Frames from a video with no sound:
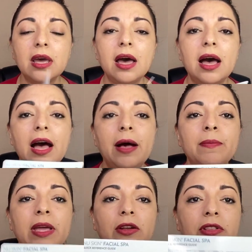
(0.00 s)

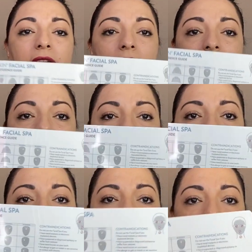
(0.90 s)
and on the other side
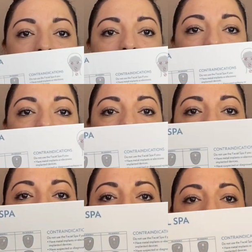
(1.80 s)
it comes with a
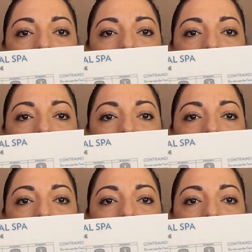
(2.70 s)
chart.